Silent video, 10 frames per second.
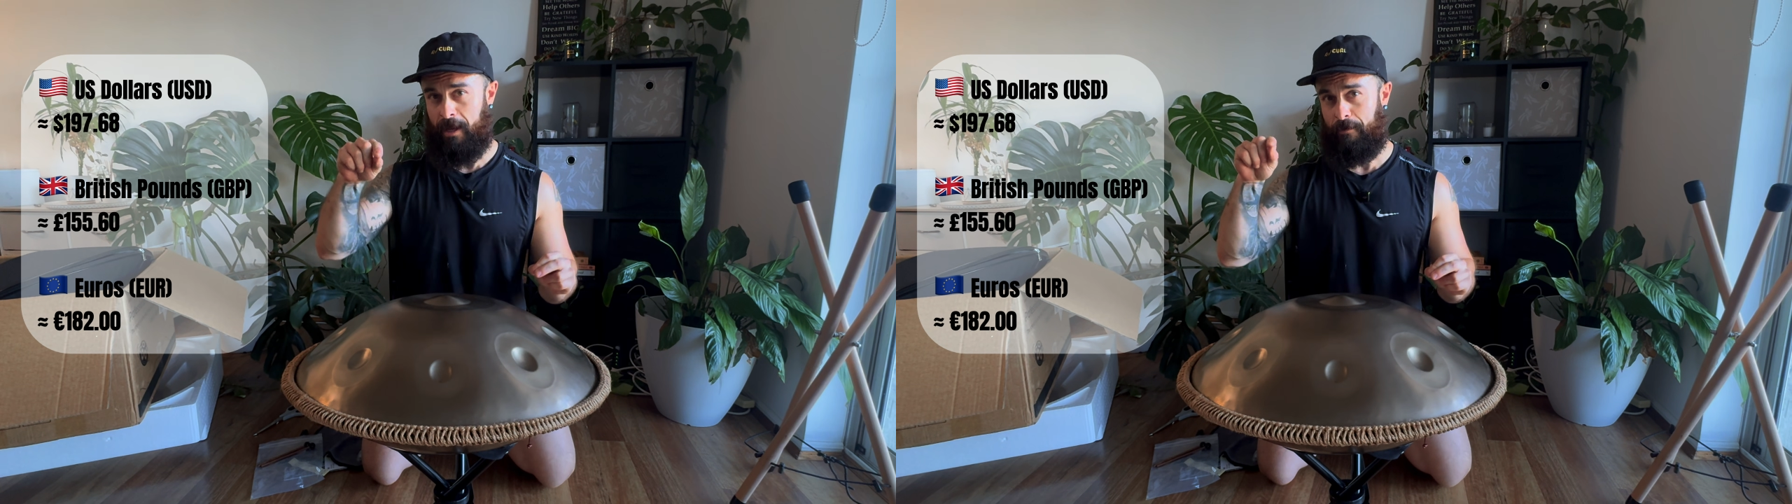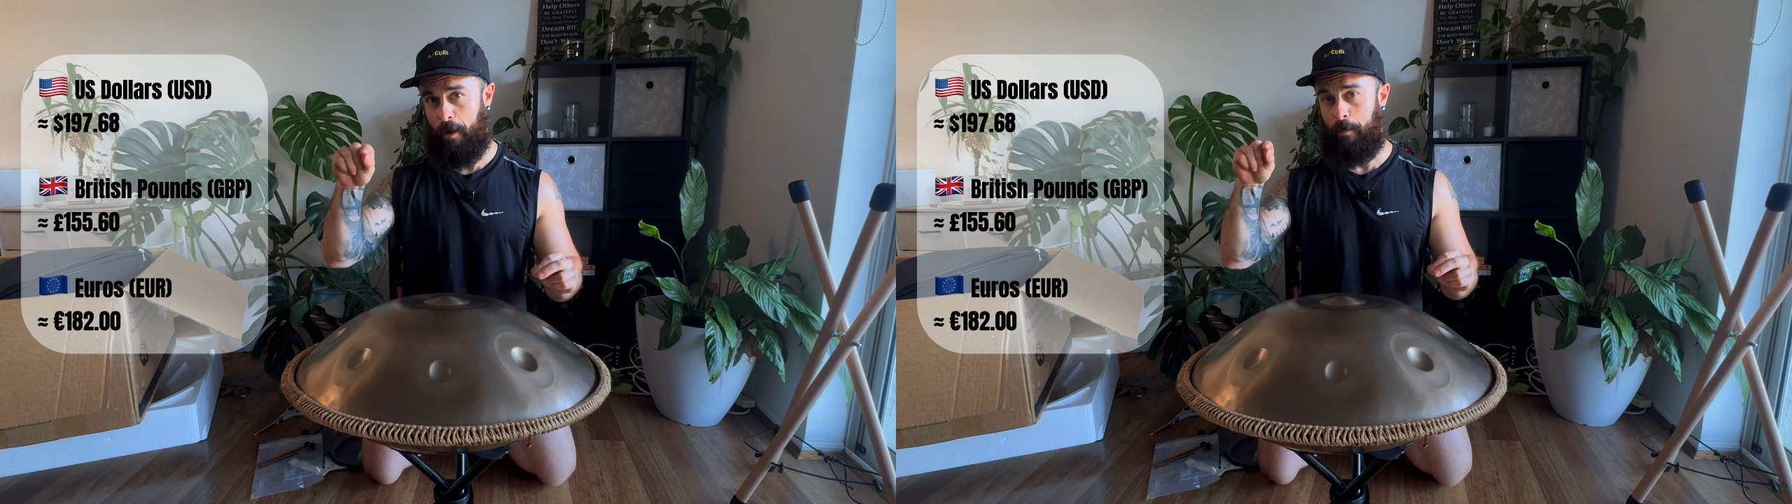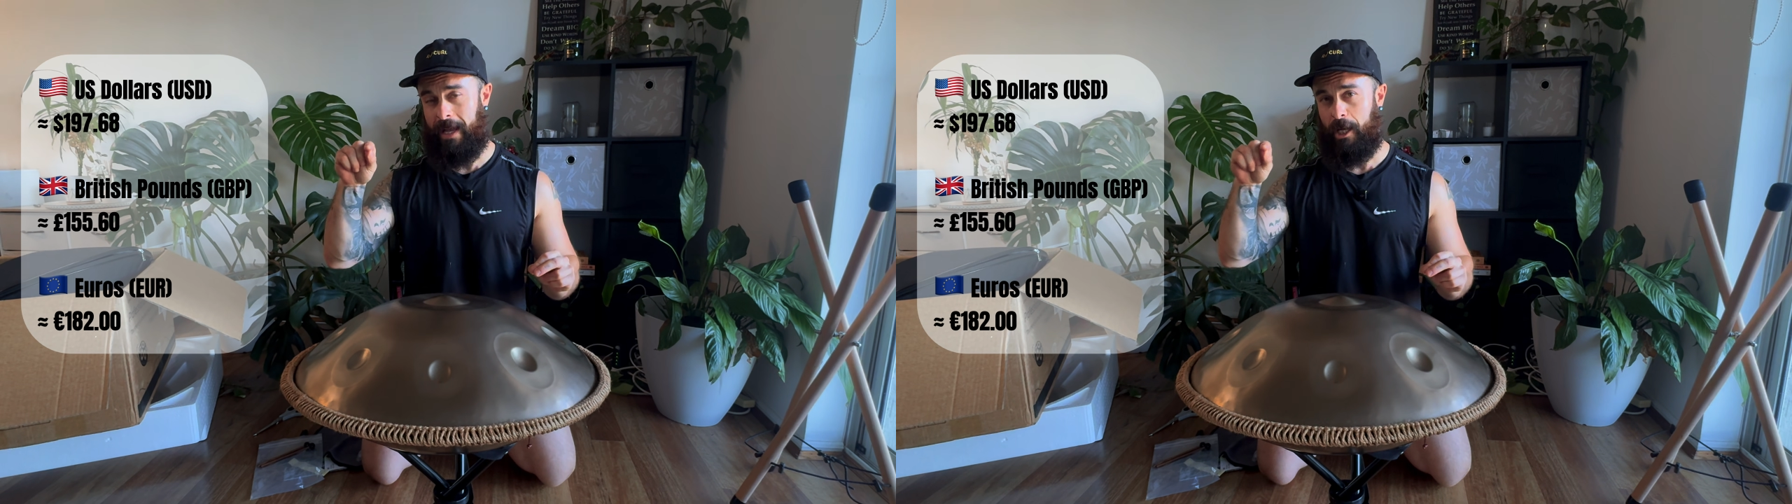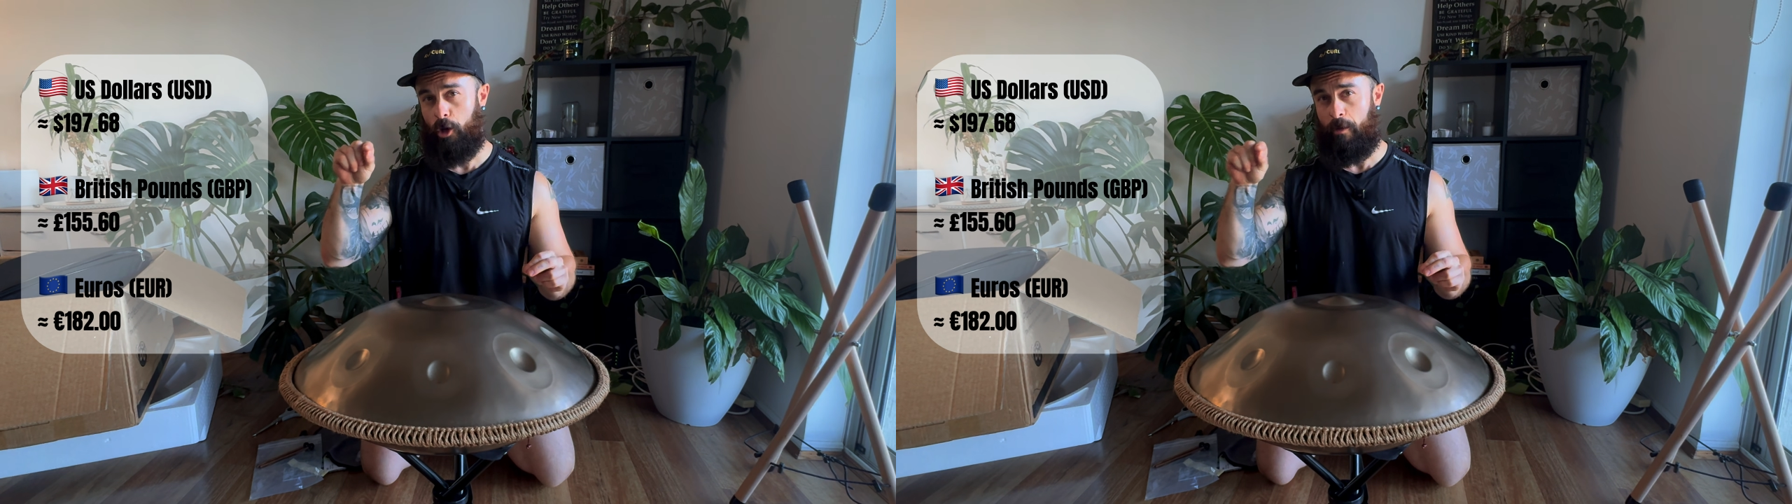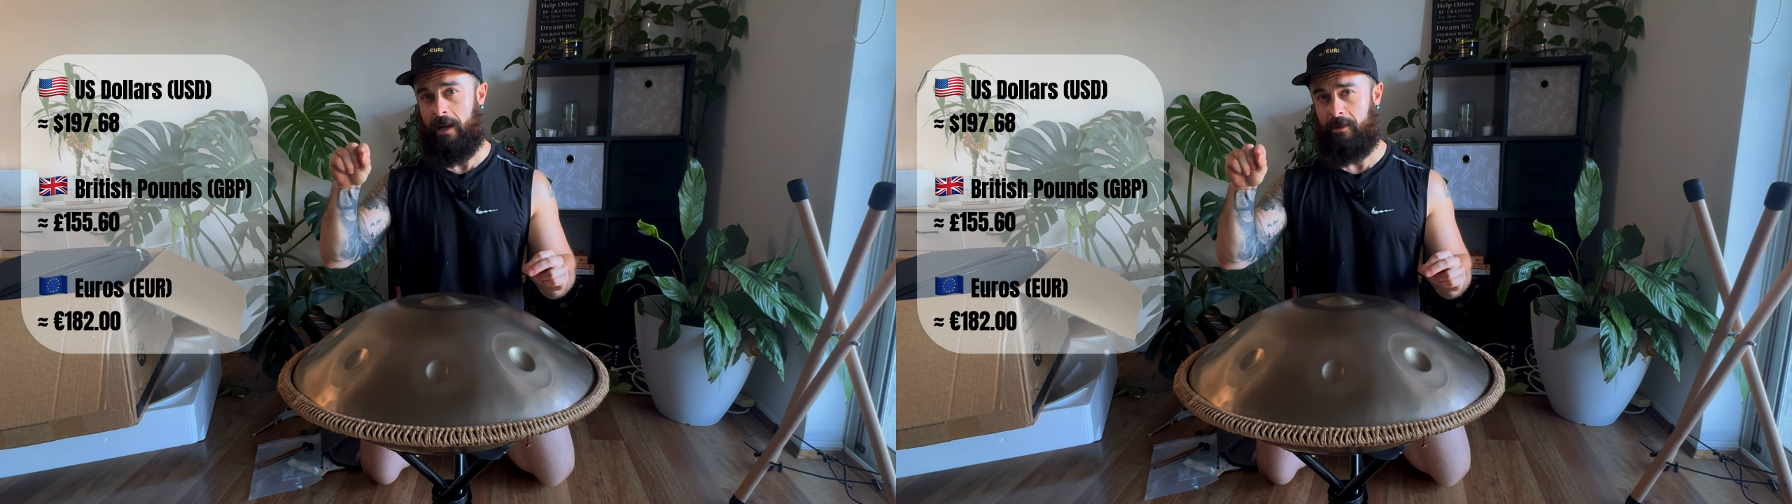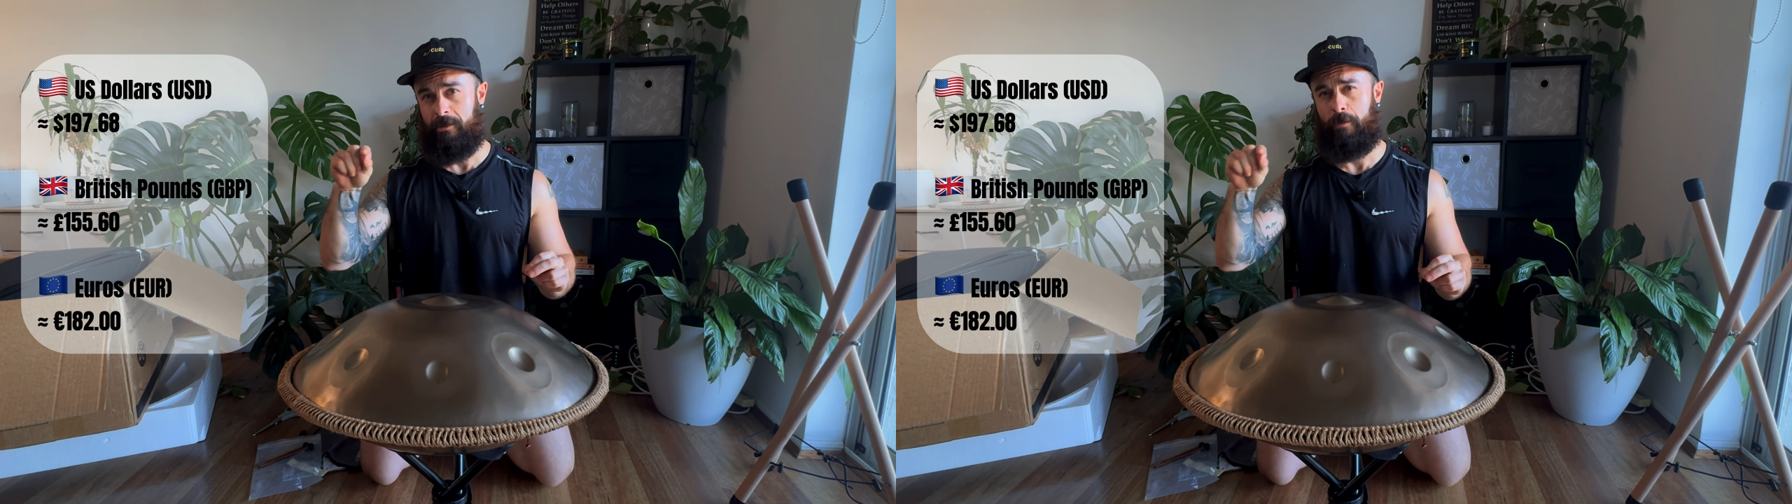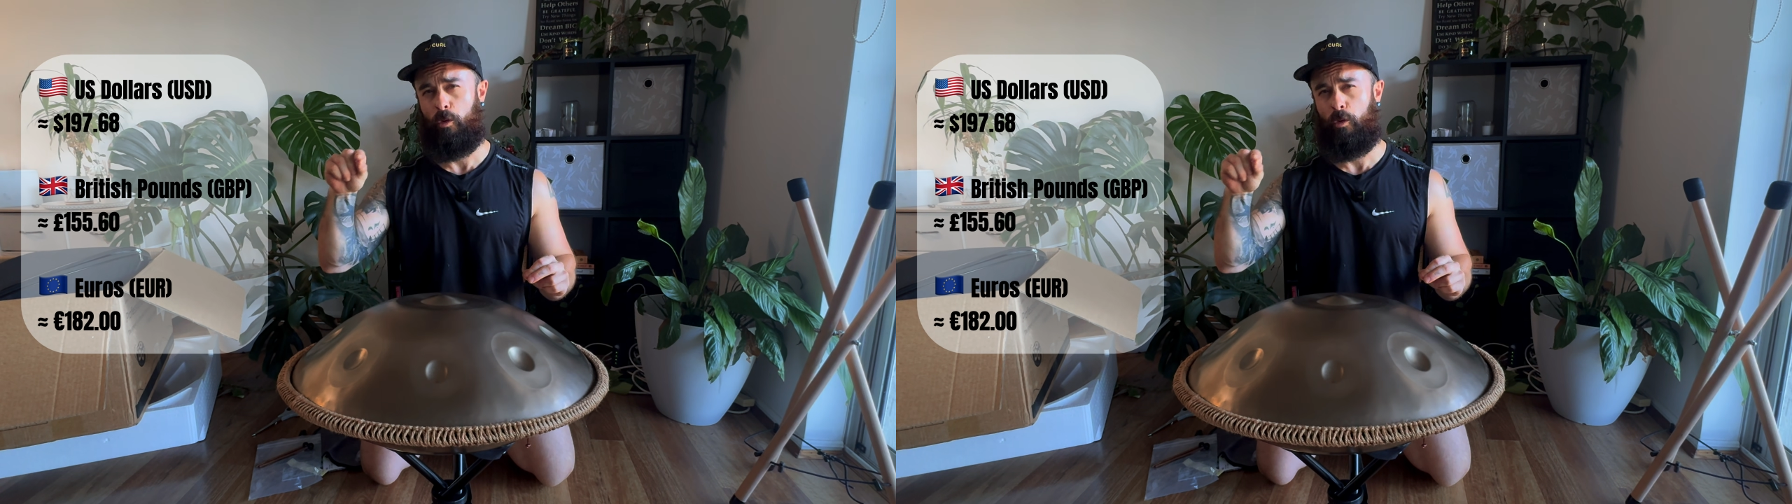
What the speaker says: If I'm incorrect, because I've